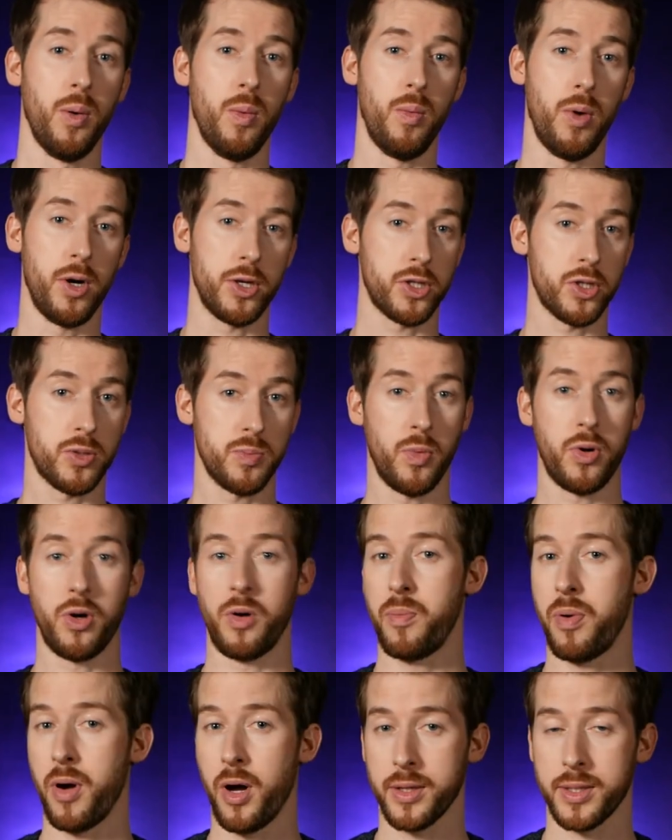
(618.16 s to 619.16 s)
watched
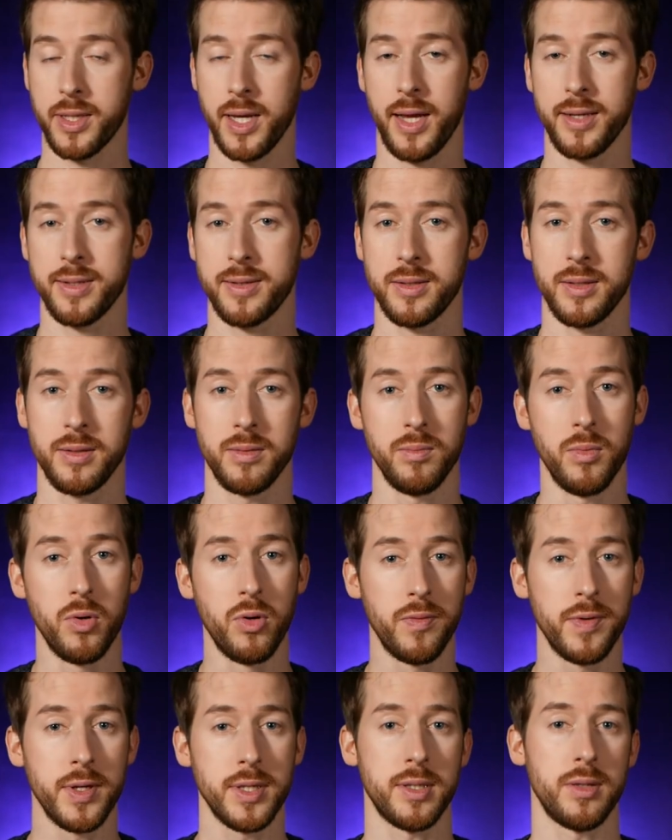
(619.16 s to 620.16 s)
more podcasts and
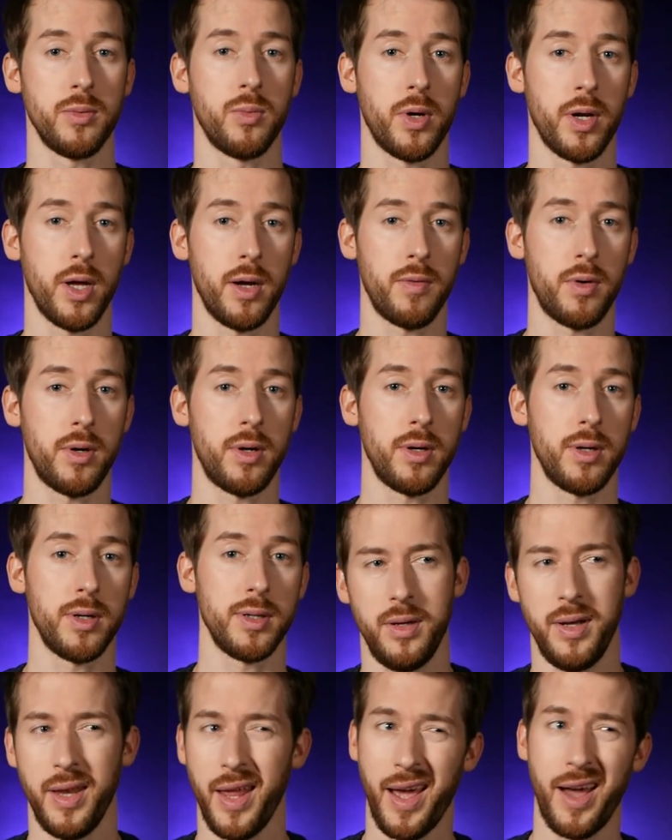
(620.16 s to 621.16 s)
movies and whatever,
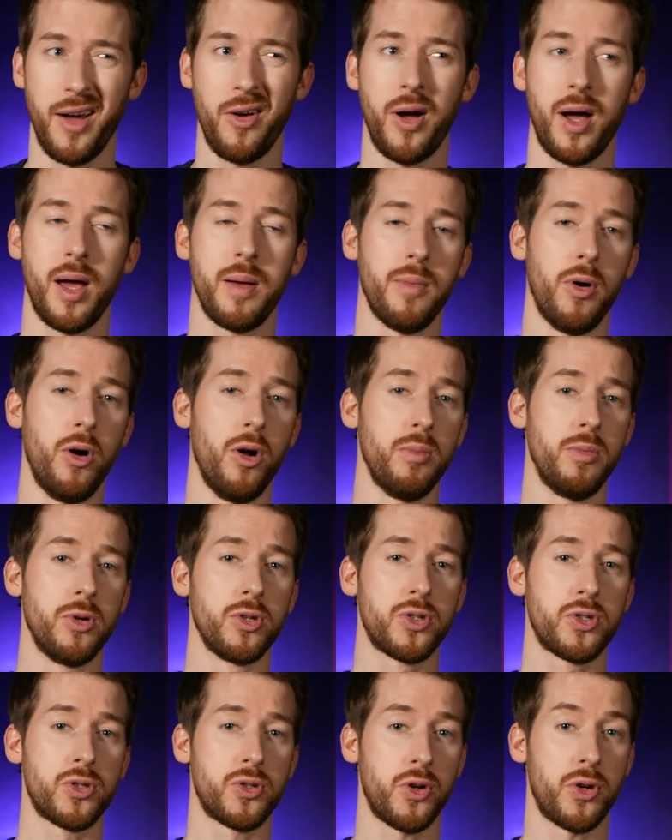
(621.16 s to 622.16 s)
now I'm
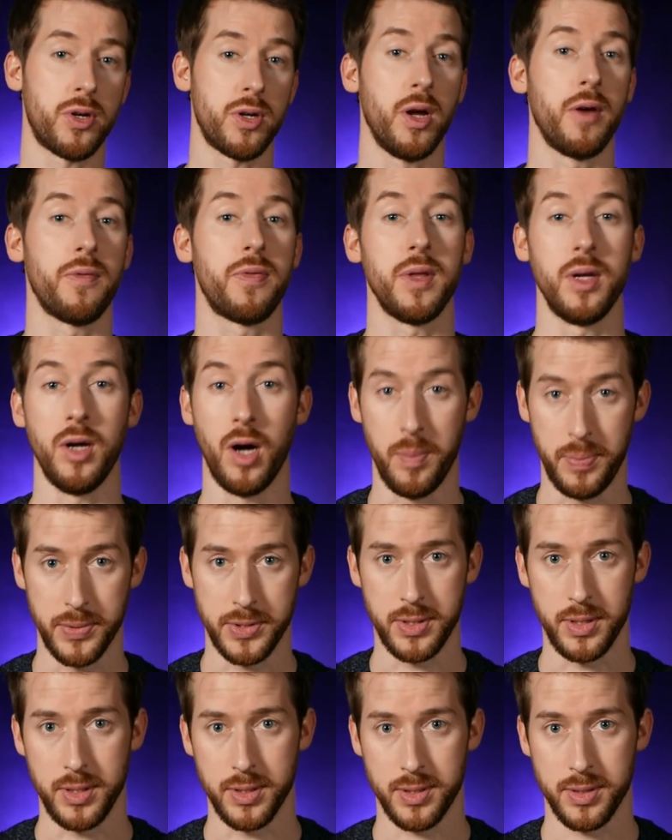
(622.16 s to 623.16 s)
almost certain of the
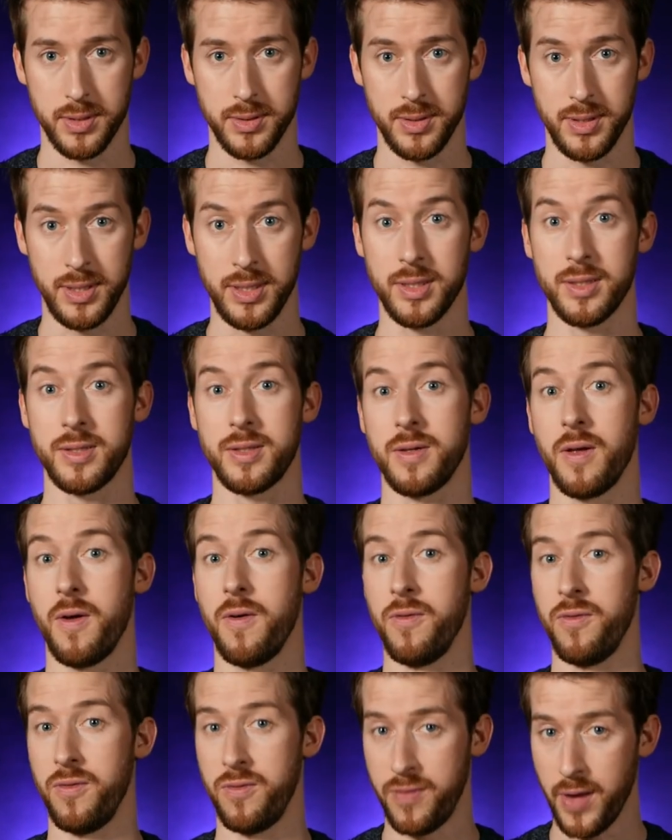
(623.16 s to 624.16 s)
opposite. It is
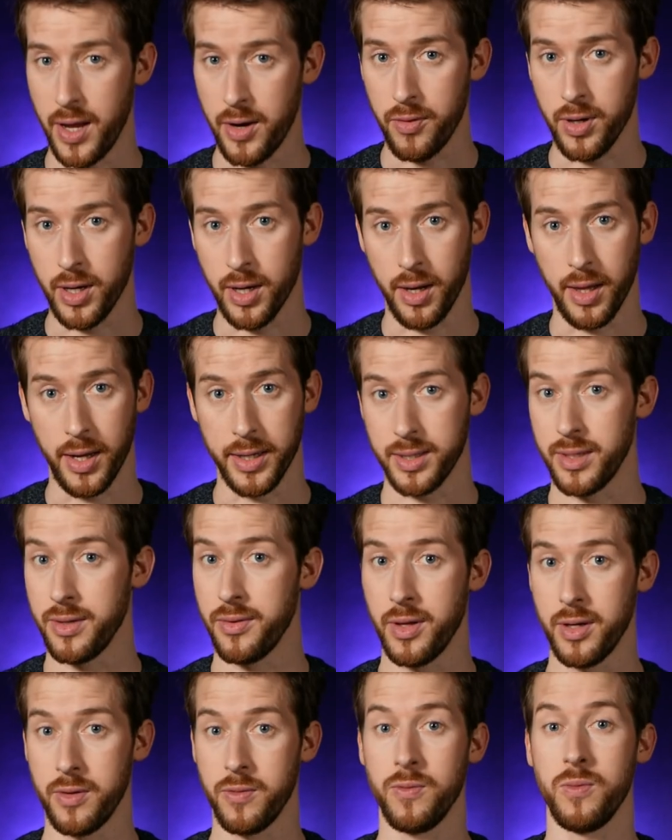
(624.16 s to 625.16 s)
very unlikely
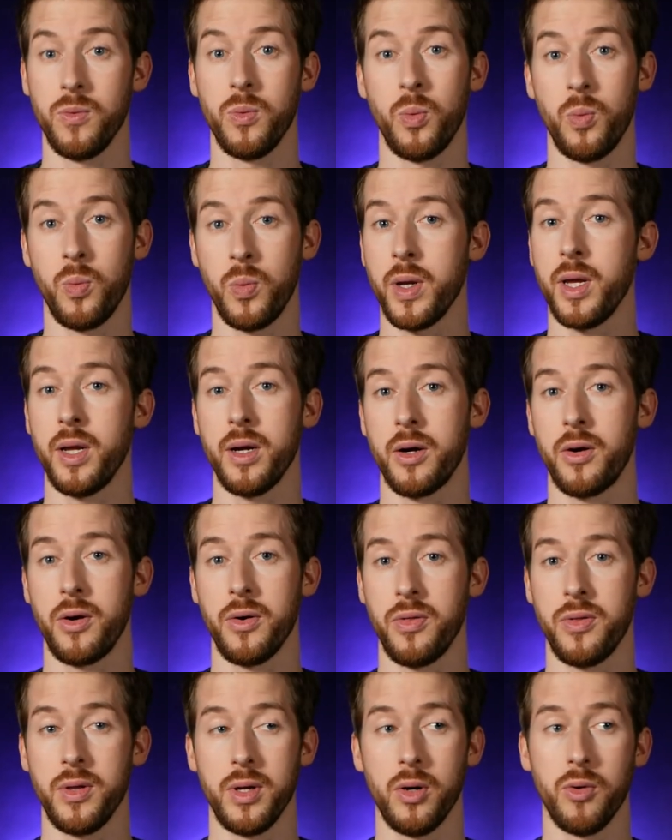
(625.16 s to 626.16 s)
that we
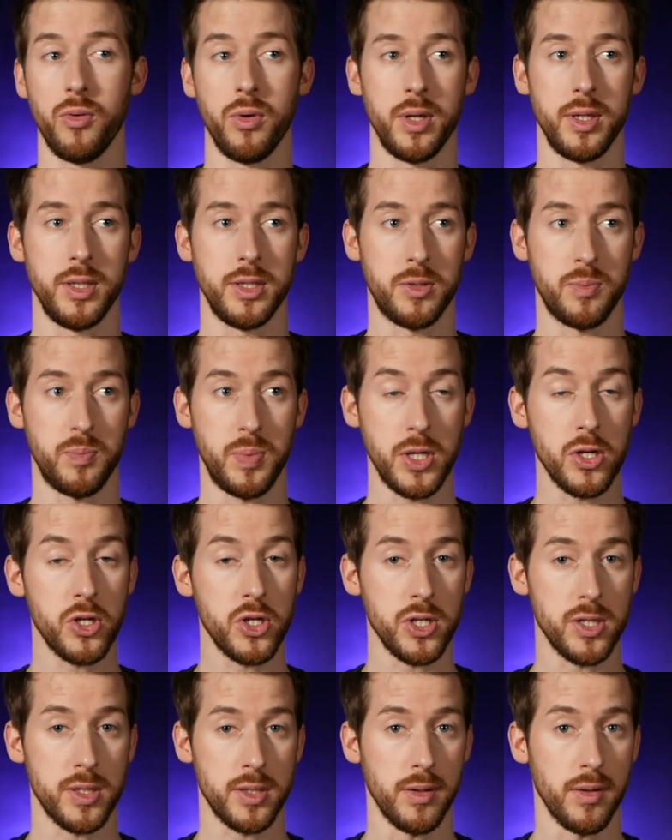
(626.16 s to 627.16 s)
are the only
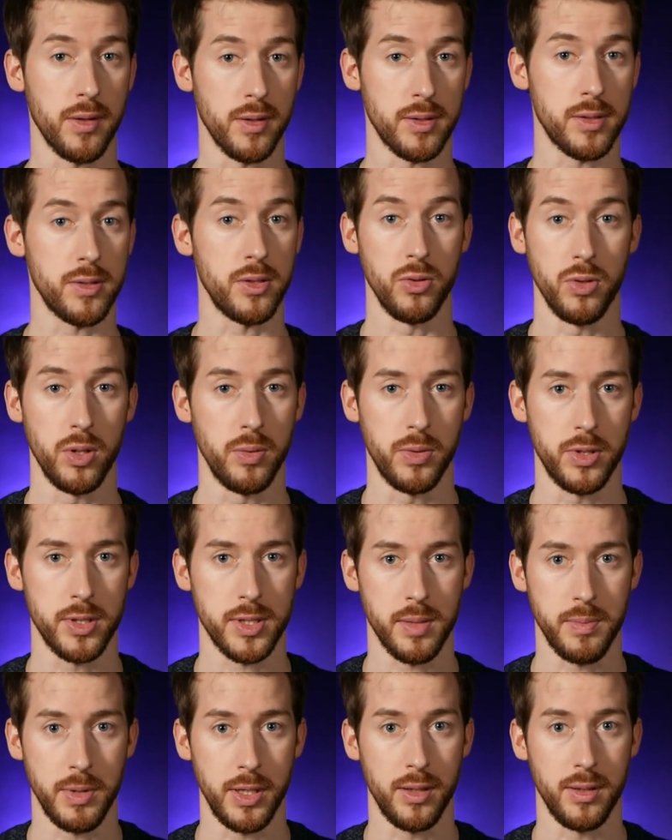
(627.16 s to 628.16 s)
species in this
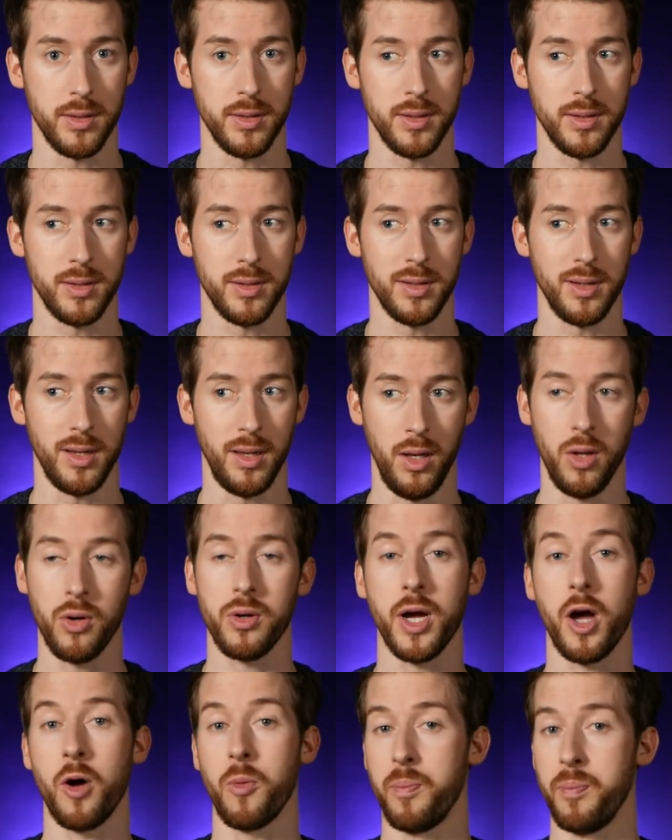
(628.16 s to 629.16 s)
universe. I mean,
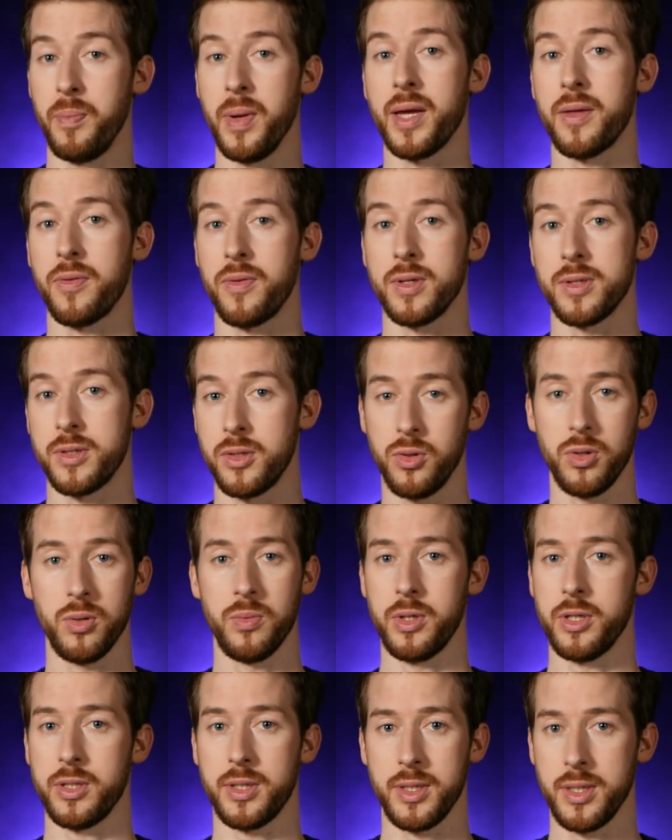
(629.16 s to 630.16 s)
look how big this
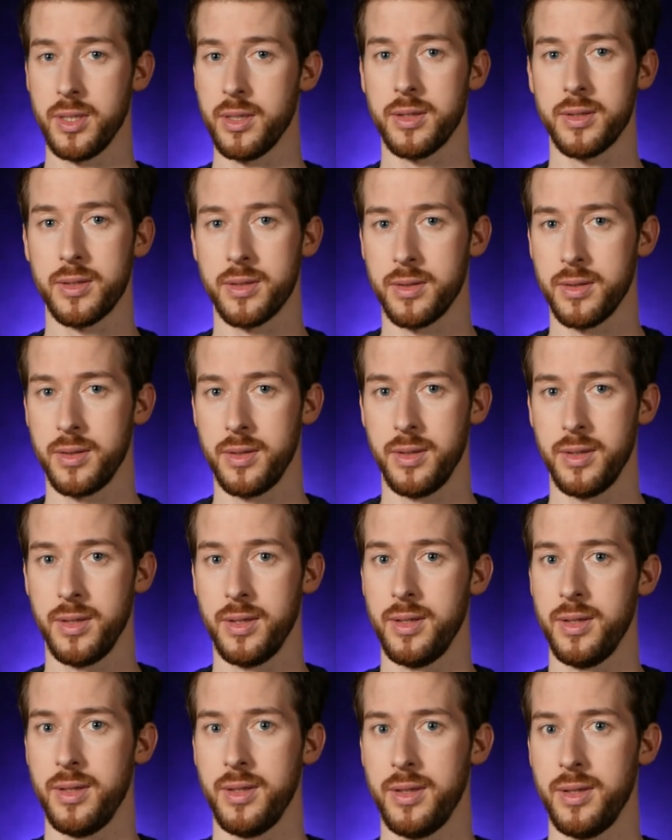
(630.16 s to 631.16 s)
universe is.
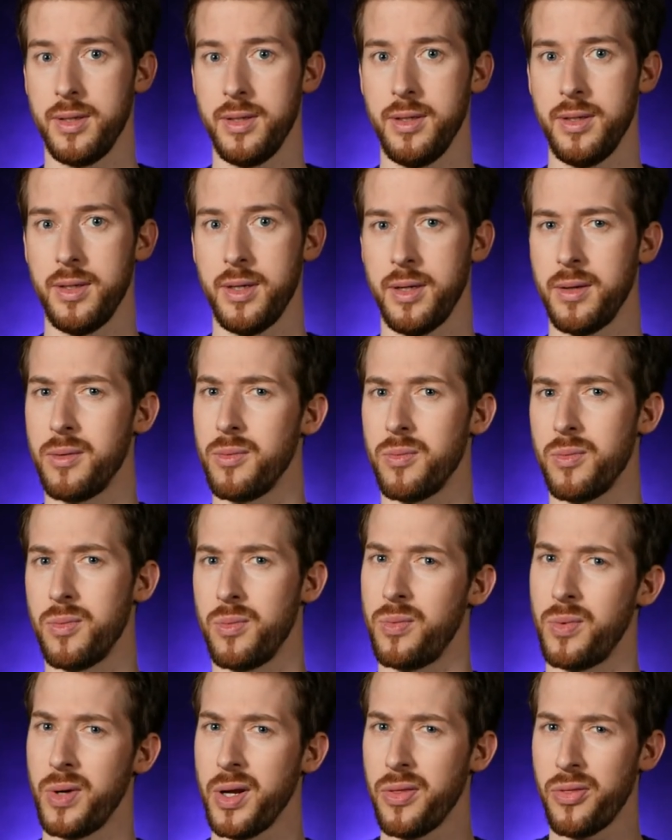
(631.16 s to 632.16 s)
And
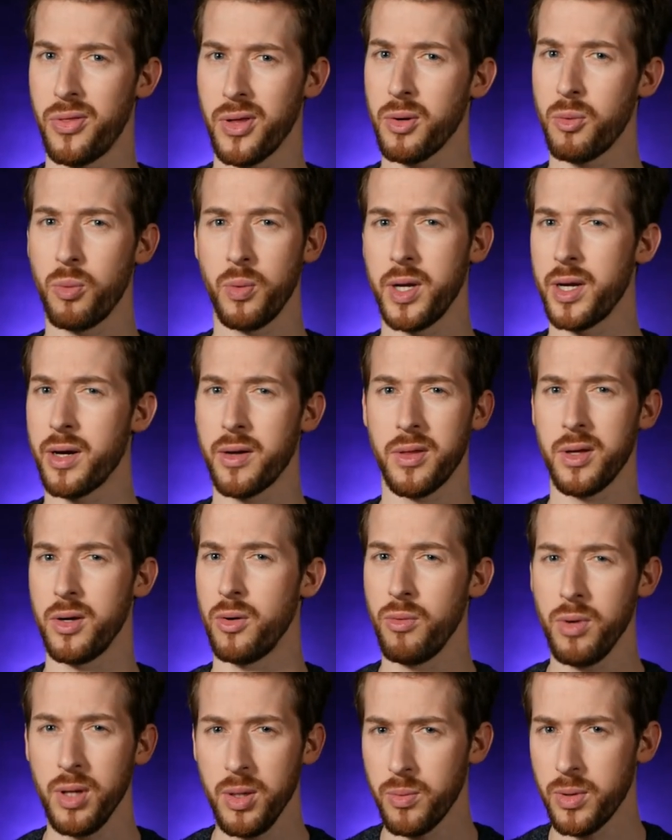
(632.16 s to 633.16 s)
we think we are the
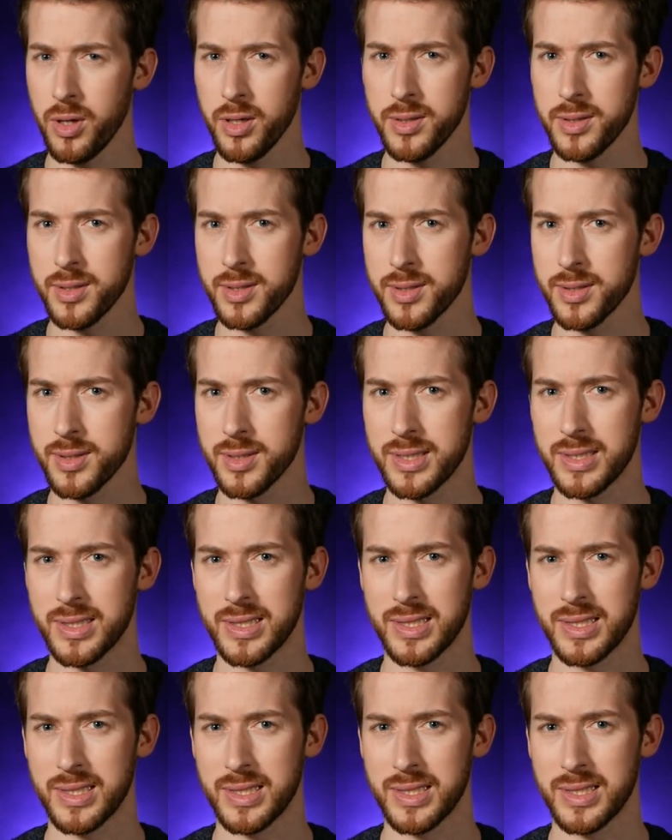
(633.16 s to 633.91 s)
only ones?